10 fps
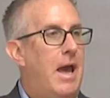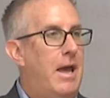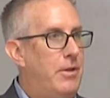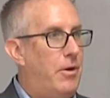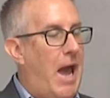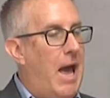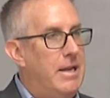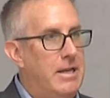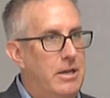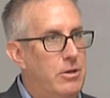and they're
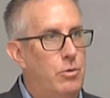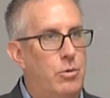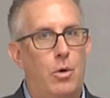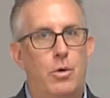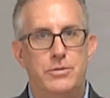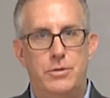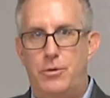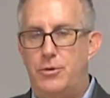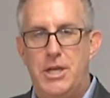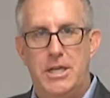adding in new goals, or
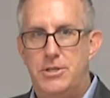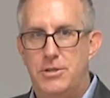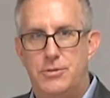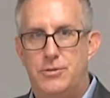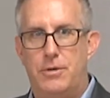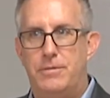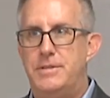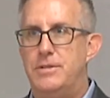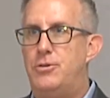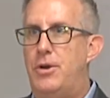they're changing the
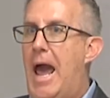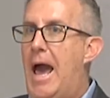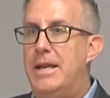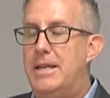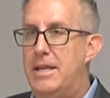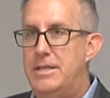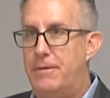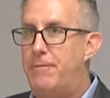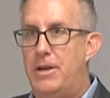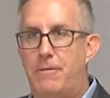services, or adding in
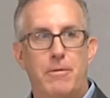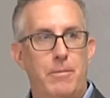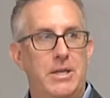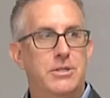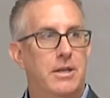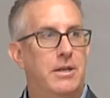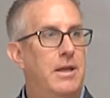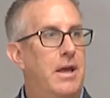different information.